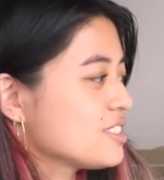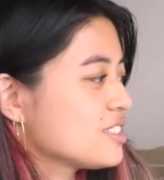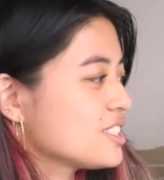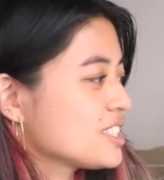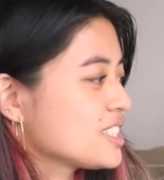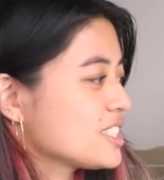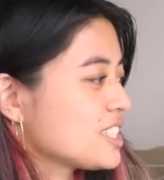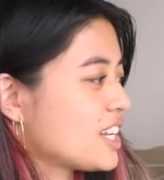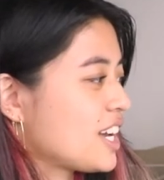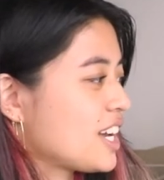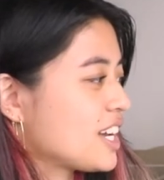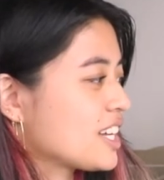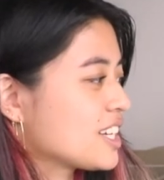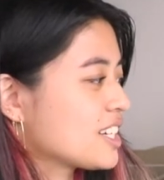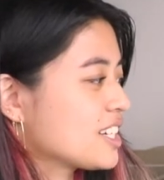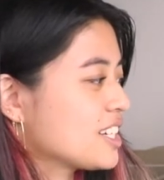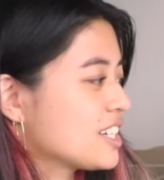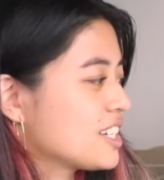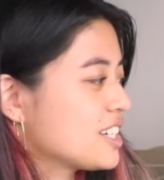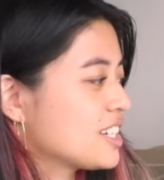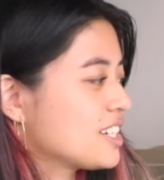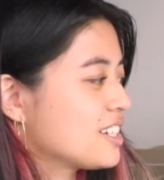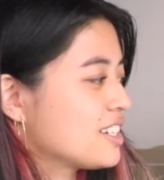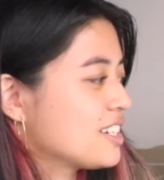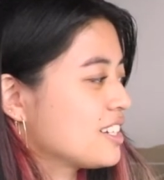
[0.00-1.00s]
it was
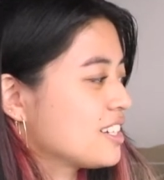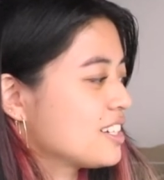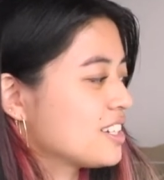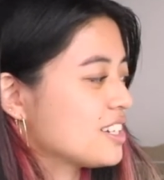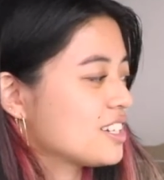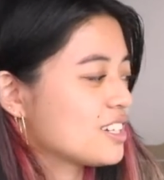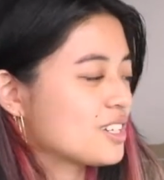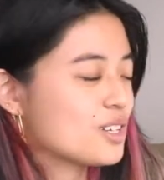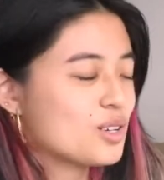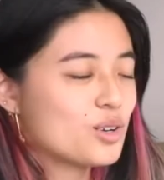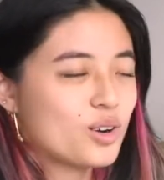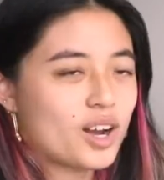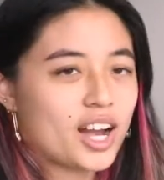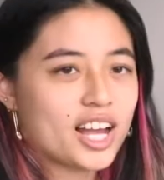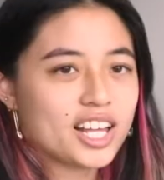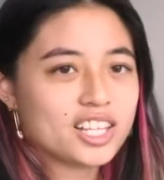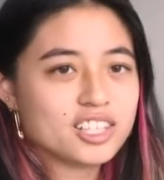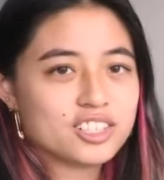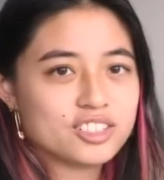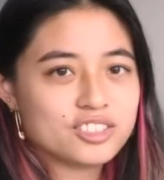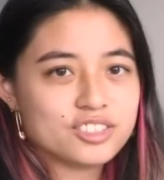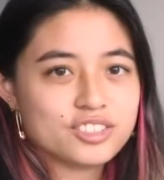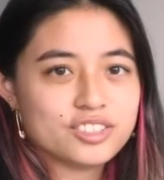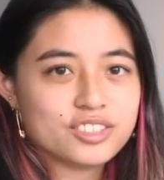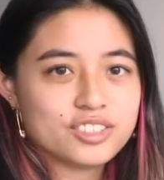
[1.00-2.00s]
like
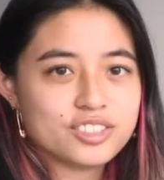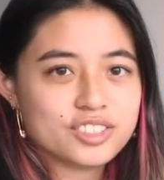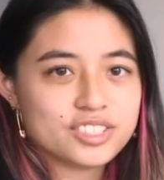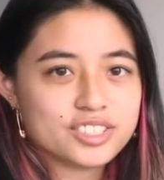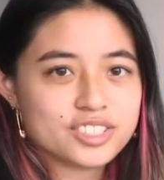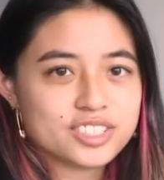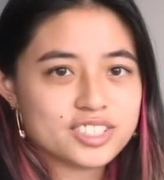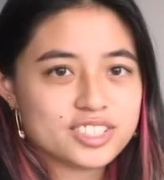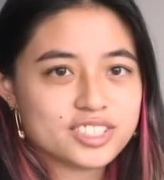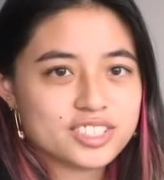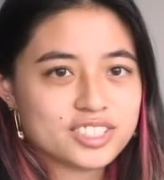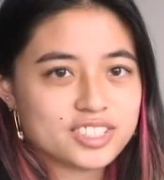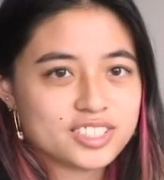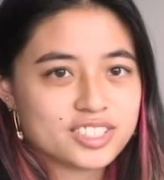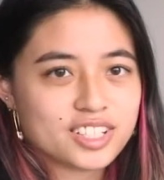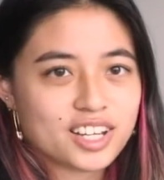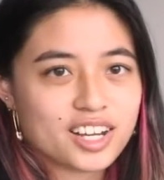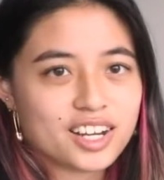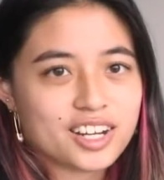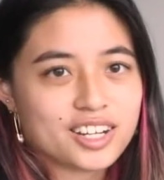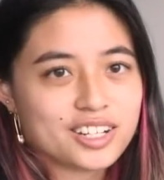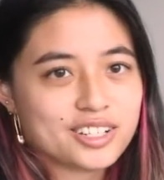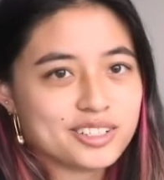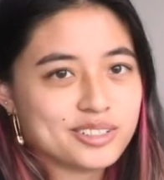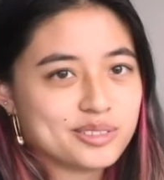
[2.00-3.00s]
quite loose,
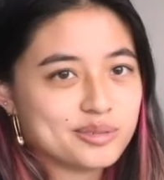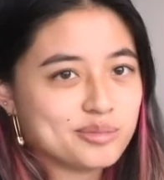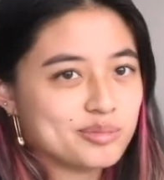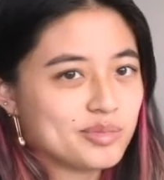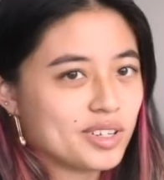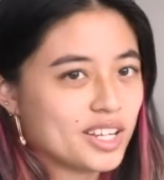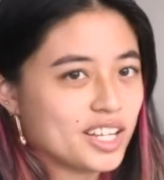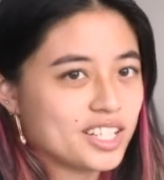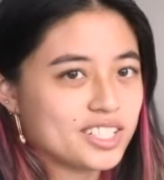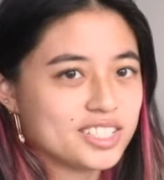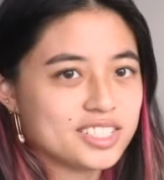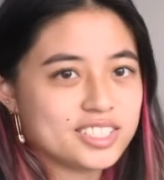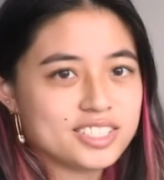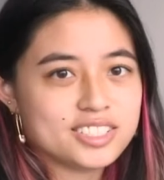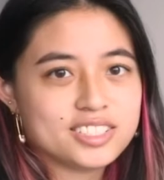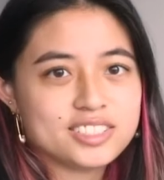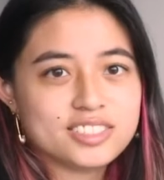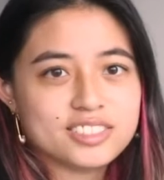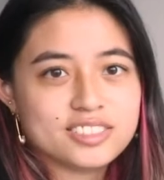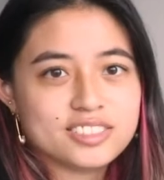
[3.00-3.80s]
and